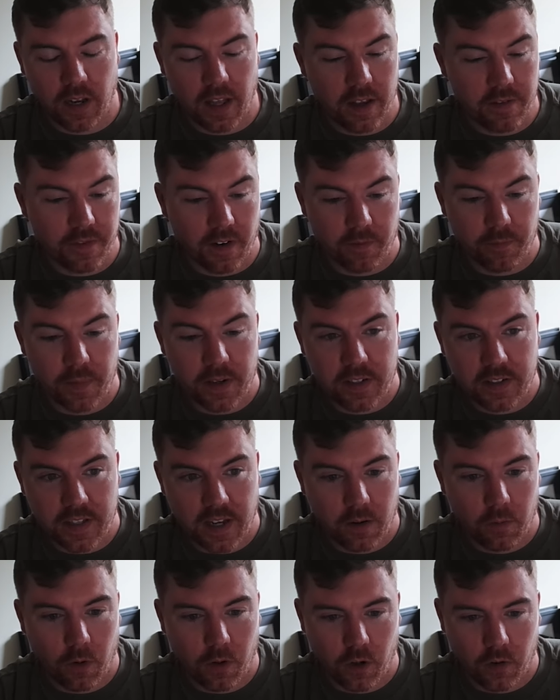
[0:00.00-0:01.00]
If I've missed
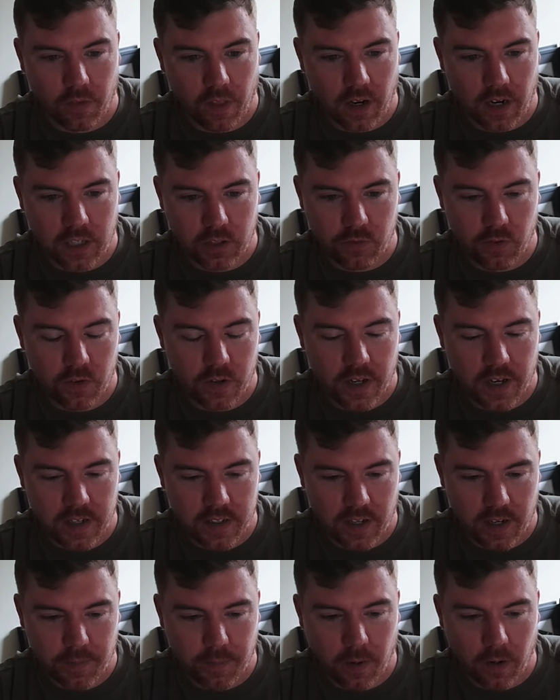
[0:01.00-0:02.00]
that one over the last few days,
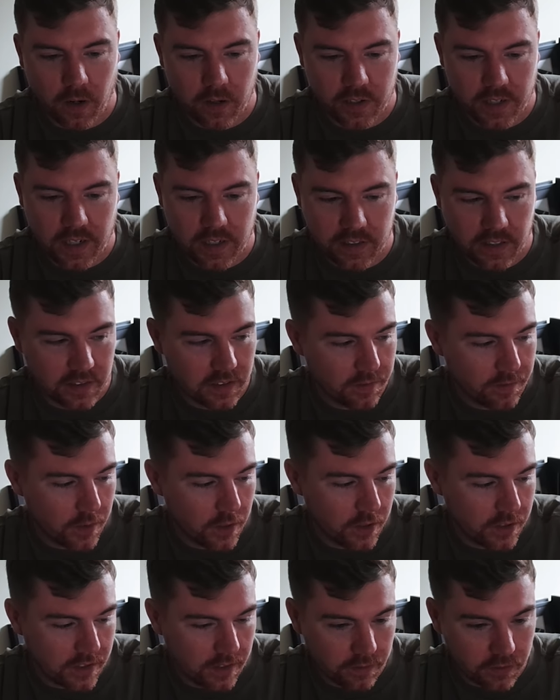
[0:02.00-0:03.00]
I apologise. That's the
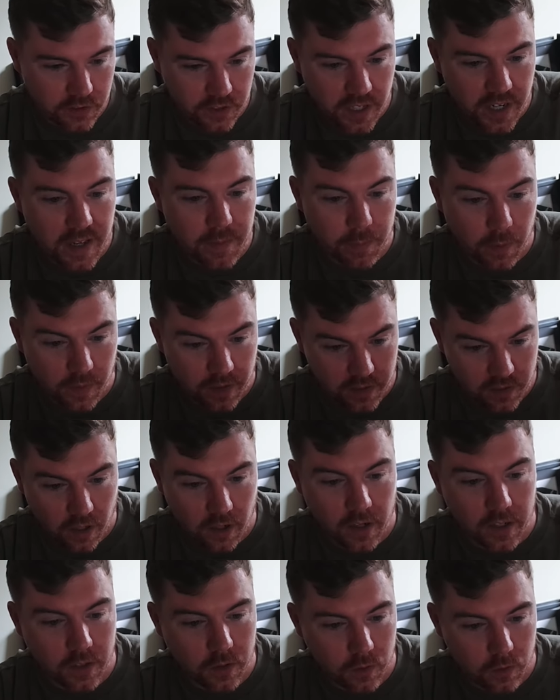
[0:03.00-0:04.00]
first I've seen it, but this
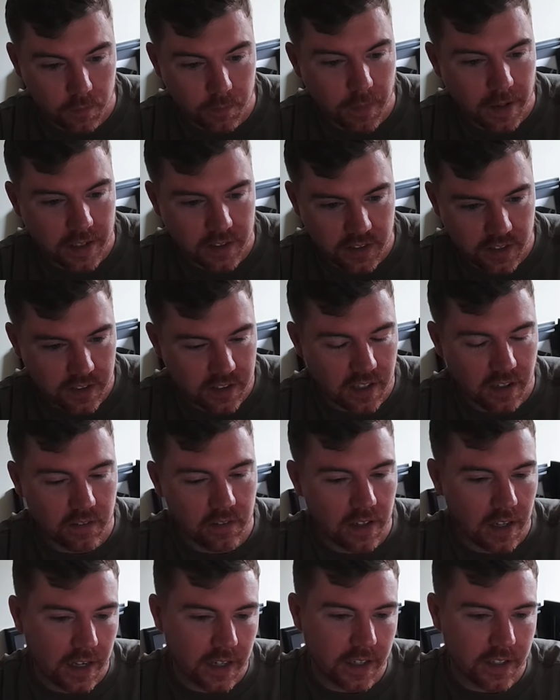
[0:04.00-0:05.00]
article makes it sound
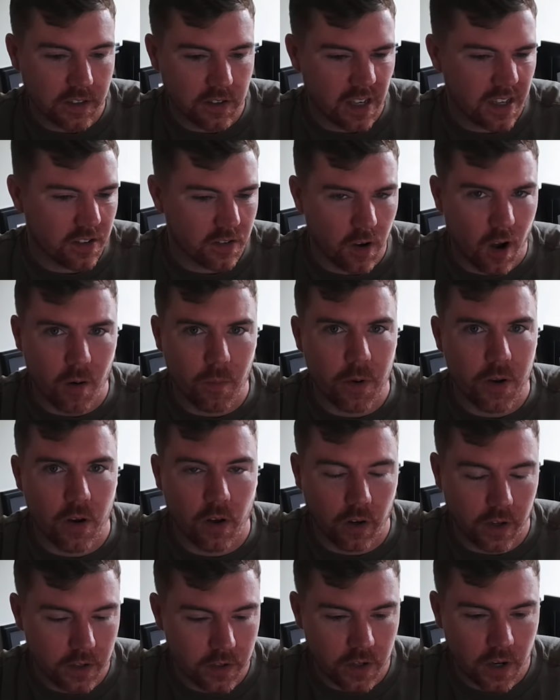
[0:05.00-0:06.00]
like it's common
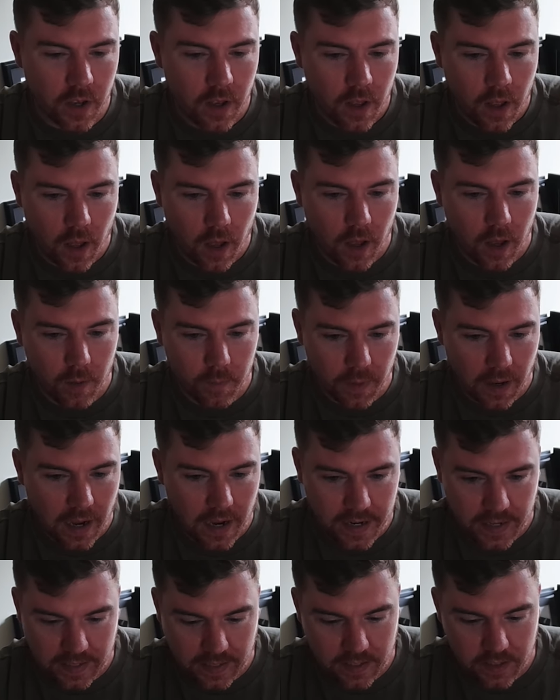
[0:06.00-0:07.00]
knowledge. I
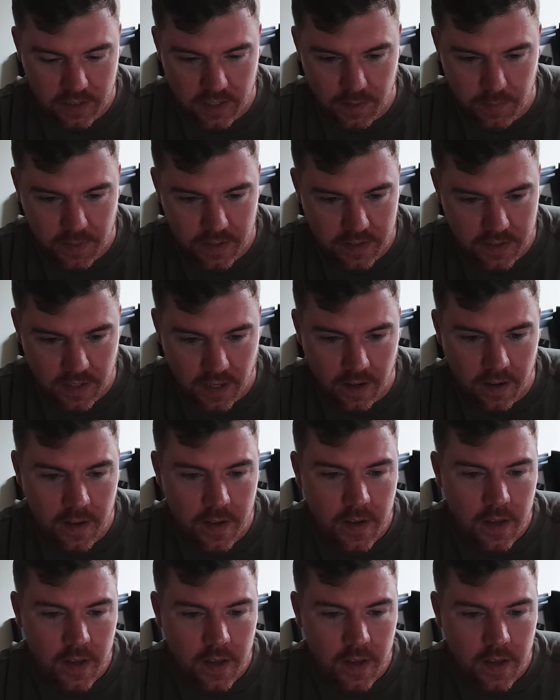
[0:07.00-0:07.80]
had actually missed that.